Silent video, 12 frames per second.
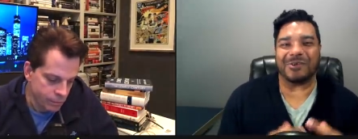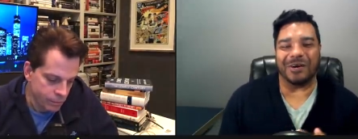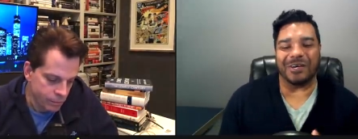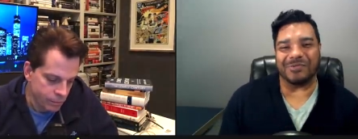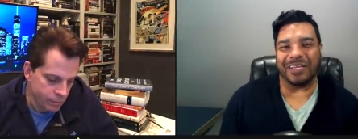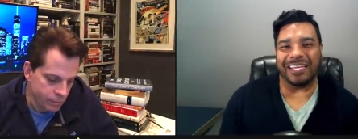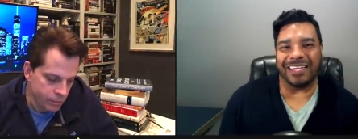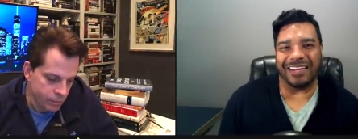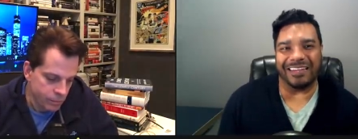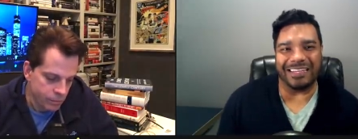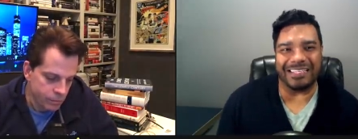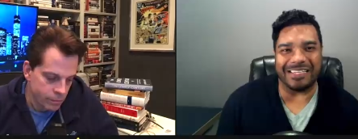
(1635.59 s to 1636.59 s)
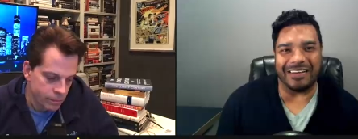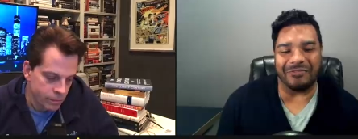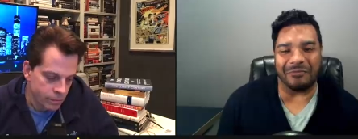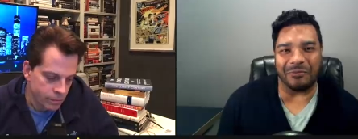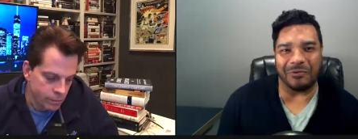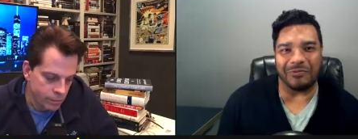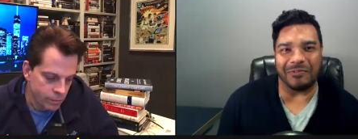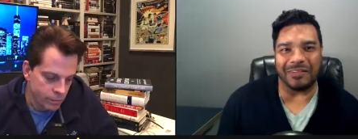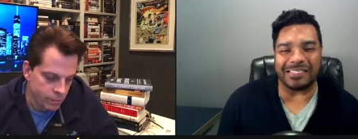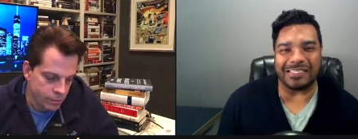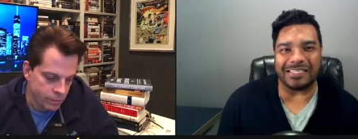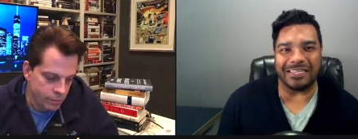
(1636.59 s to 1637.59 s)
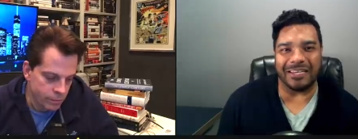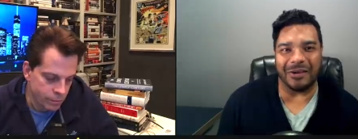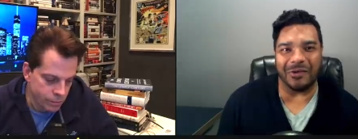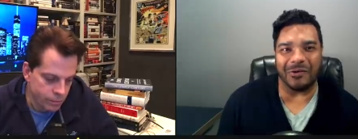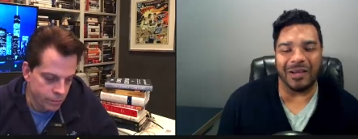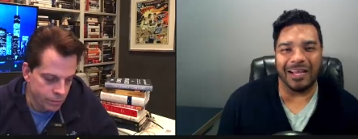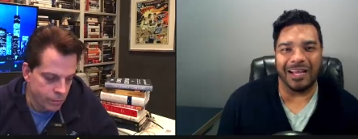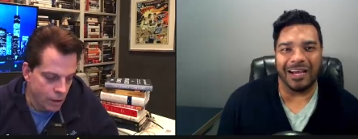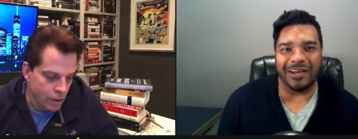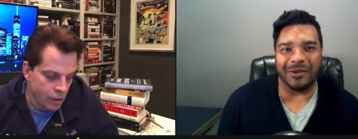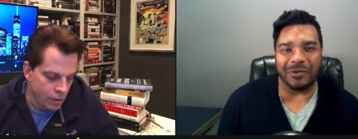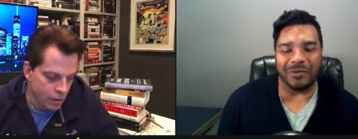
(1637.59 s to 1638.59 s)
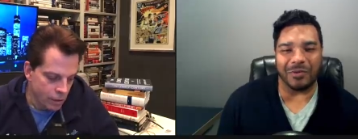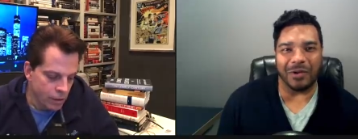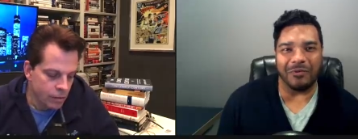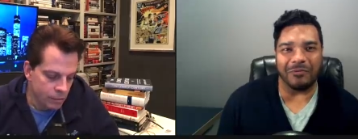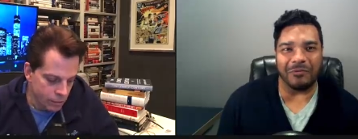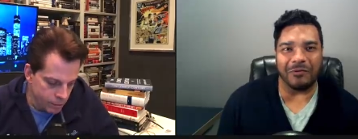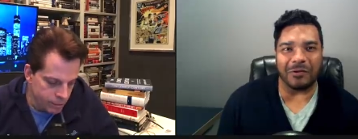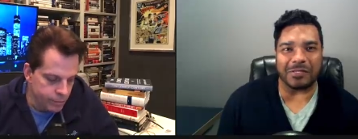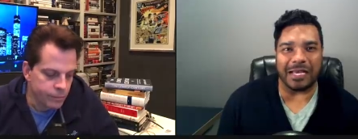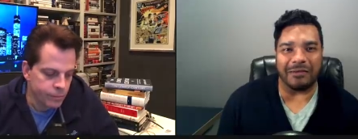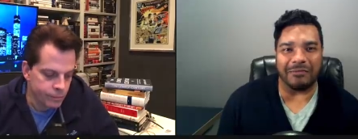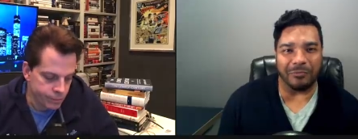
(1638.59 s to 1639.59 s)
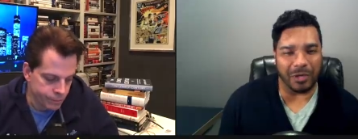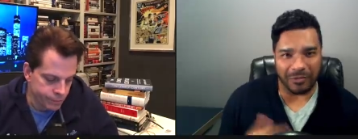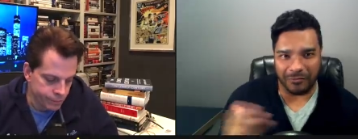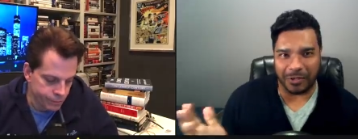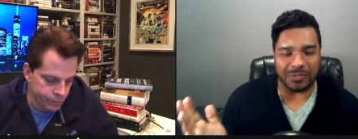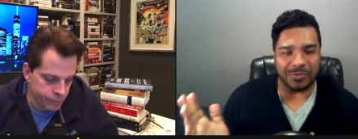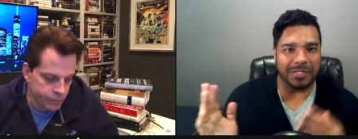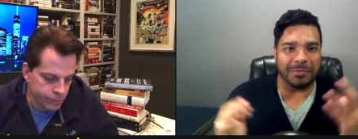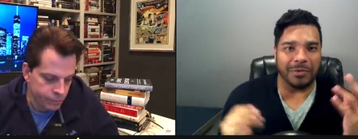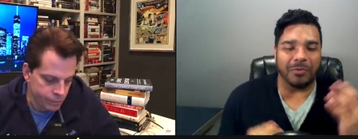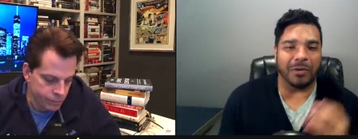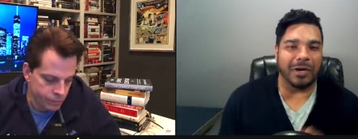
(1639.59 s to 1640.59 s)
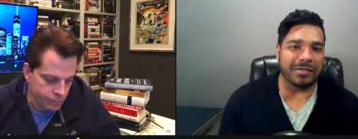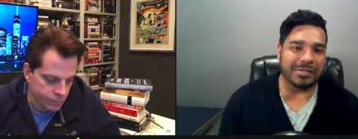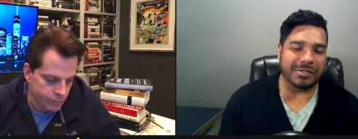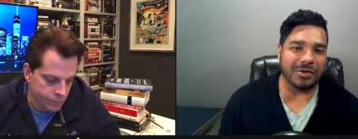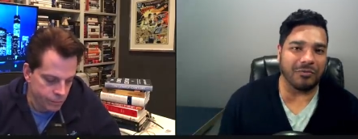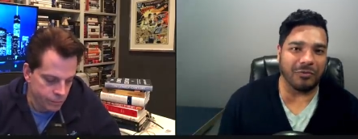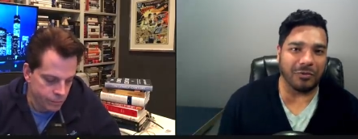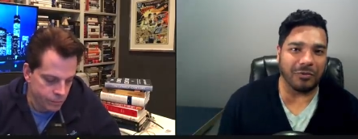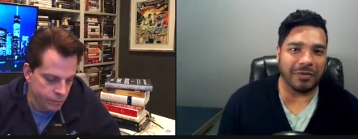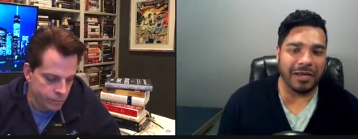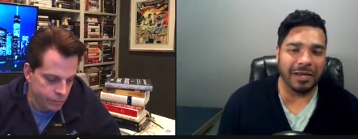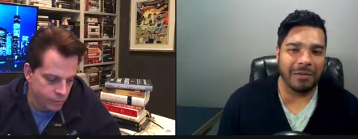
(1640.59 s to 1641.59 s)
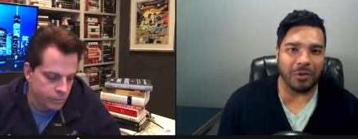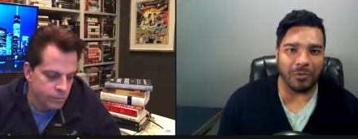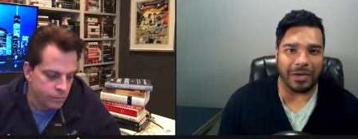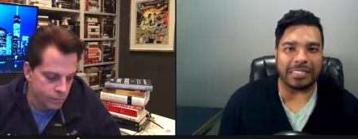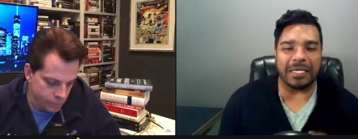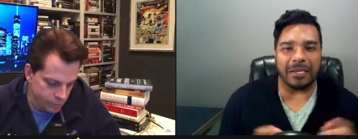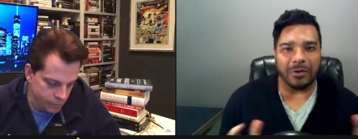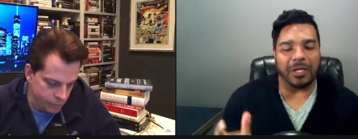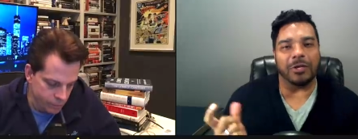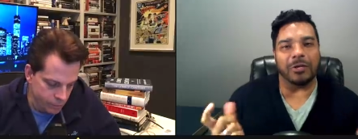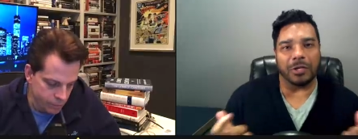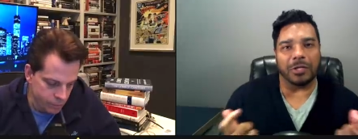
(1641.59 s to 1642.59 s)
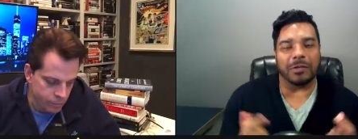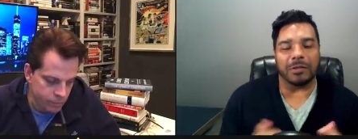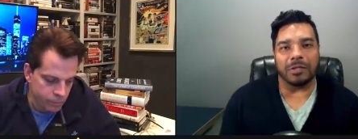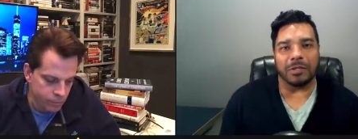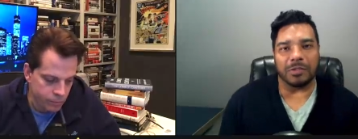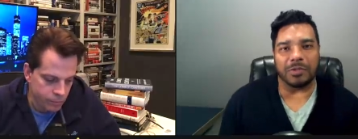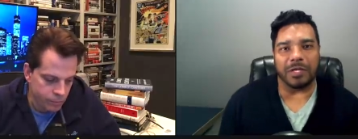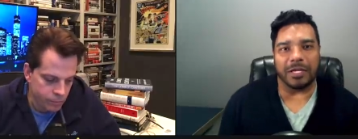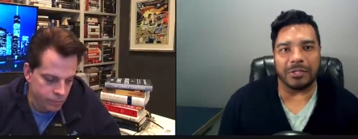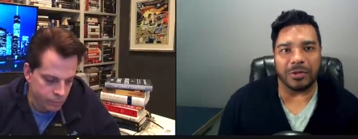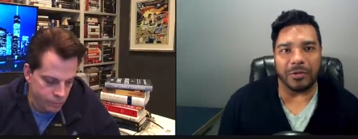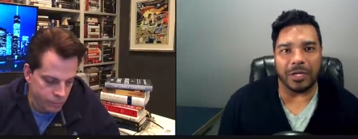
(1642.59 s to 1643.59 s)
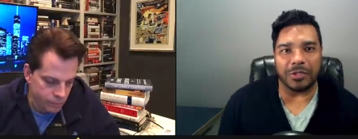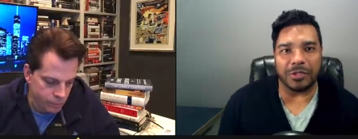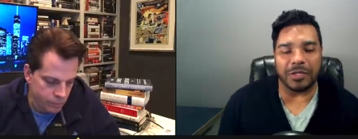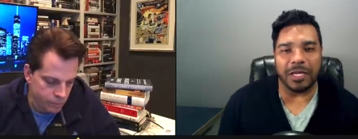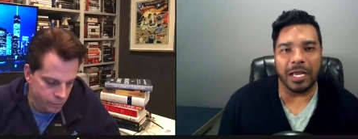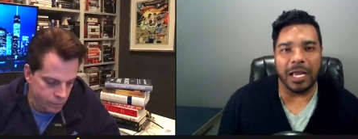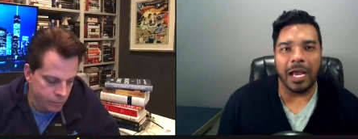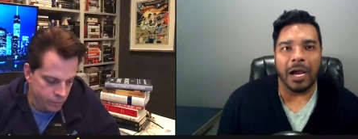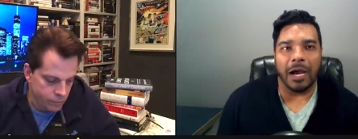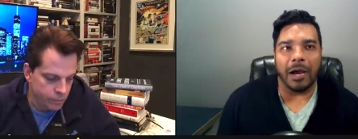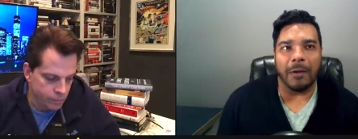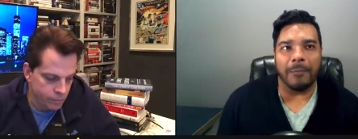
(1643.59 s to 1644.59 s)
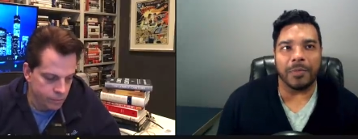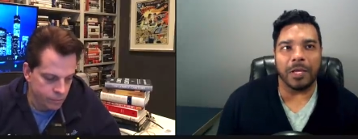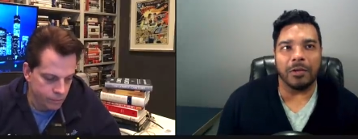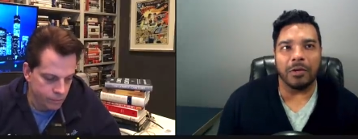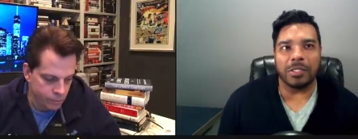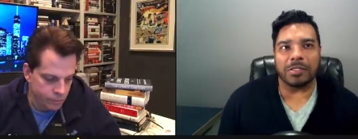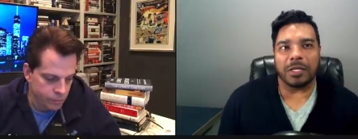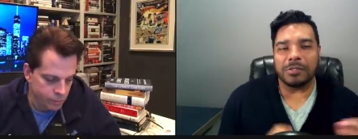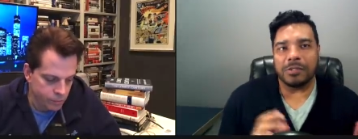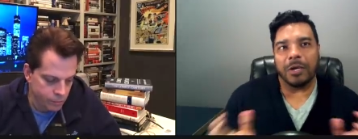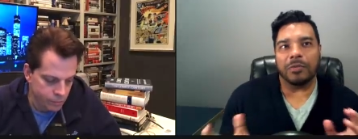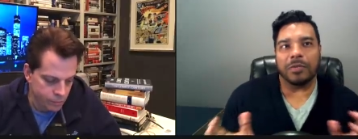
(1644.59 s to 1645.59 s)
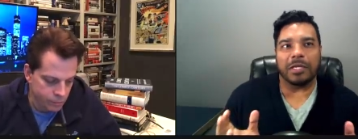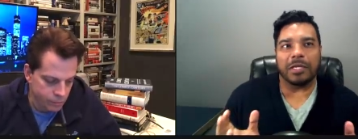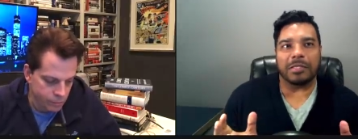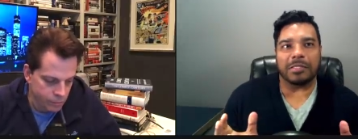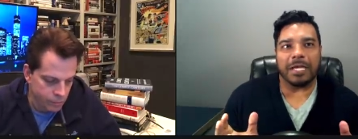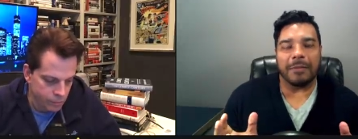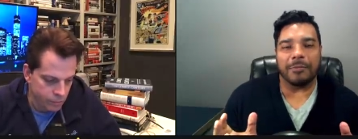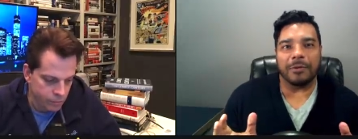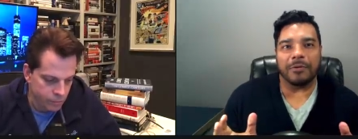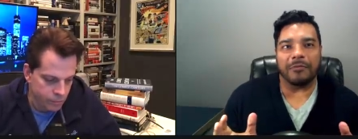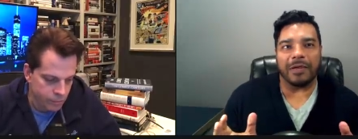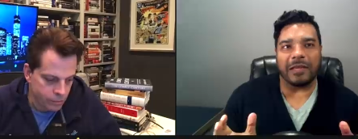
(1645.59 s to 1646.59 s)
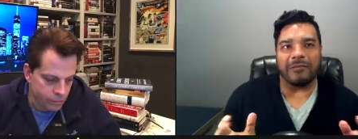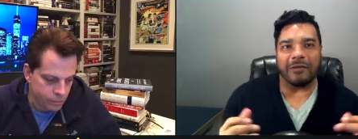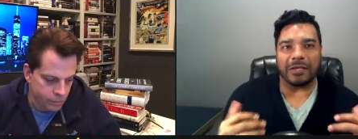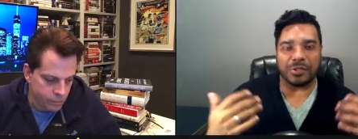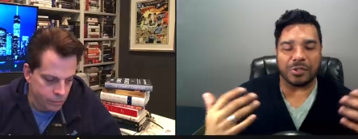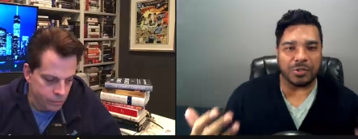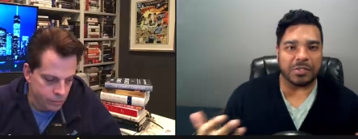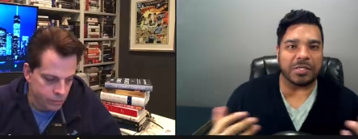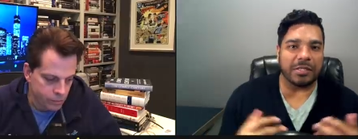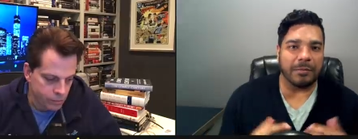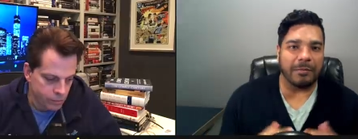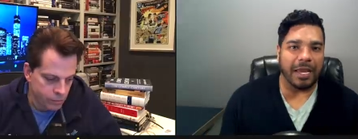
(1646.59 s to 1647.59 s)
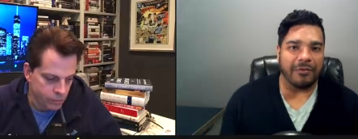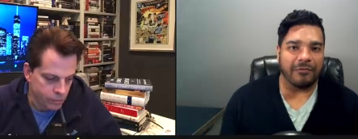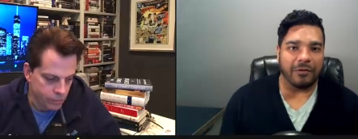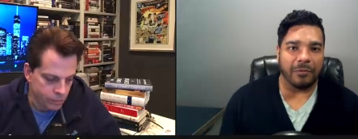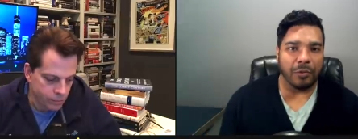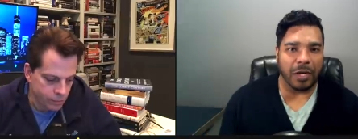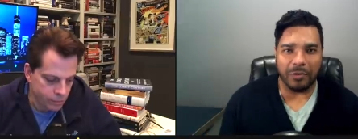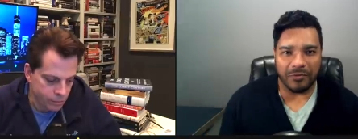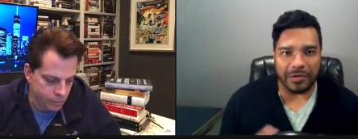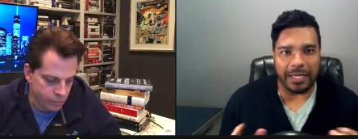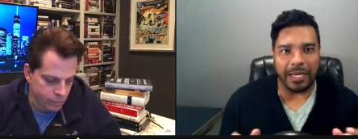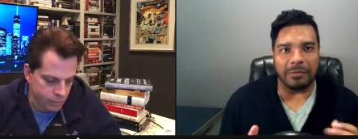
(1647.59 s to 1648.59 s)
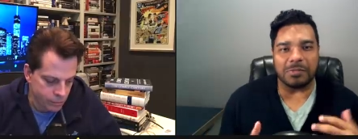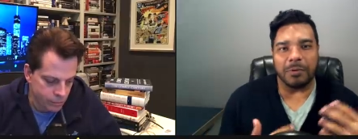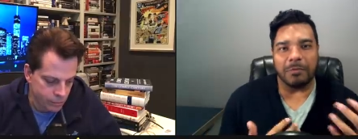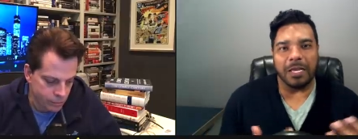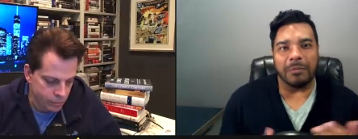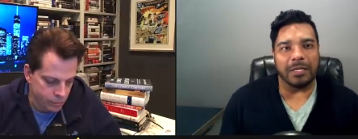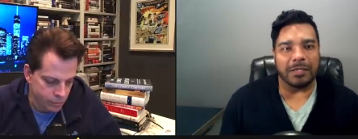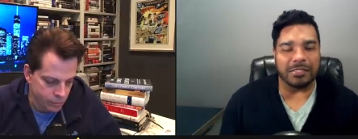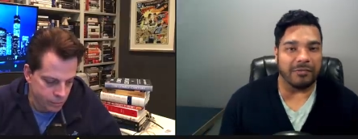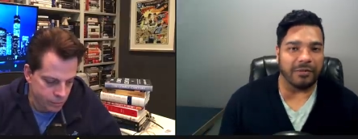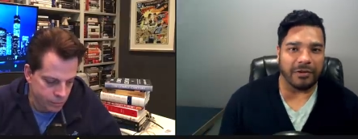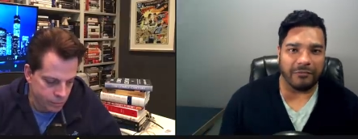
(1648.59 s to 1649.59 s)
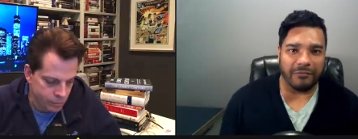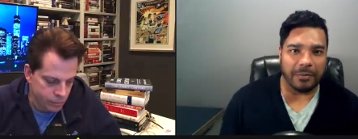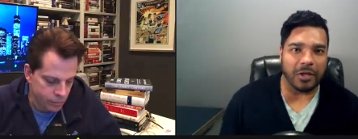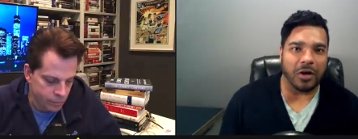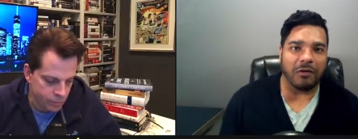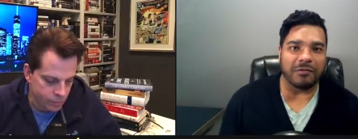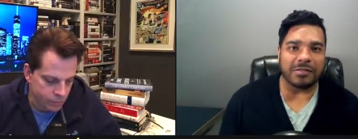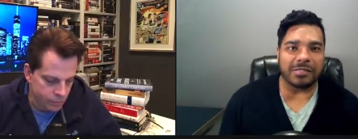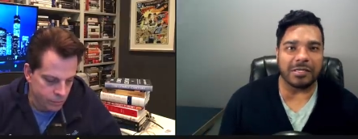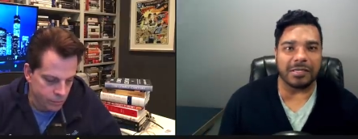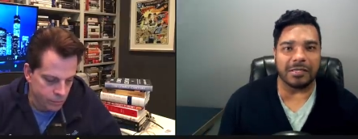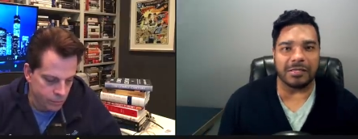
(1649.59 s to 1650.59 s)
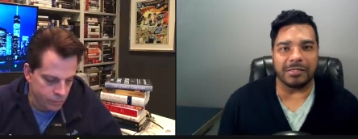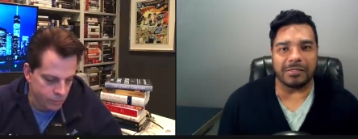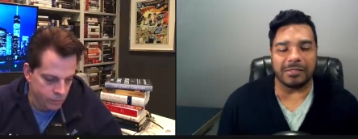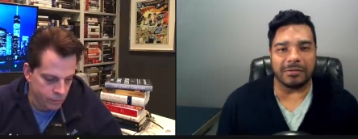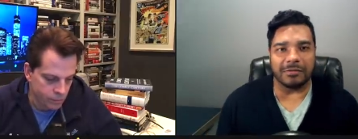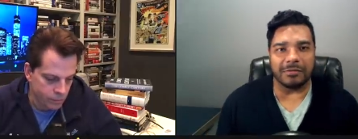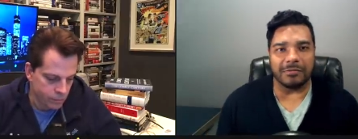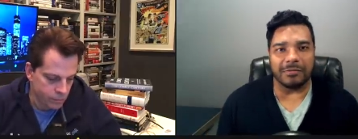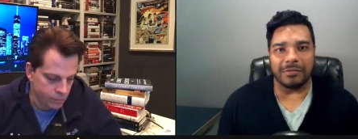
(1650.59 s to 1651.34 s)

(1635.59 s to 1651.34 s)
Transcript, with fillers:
Speaker 1: we can get an E T F approved this year. I know quite a few folks have, Winklevoss, Wins, Bitwise, and so forth. But great to hear that you're going to, you know, do that integration. Um, you know, tell us about the type of investors you're seeing demand from, without giving names. But maybe is it like family offices? Uh,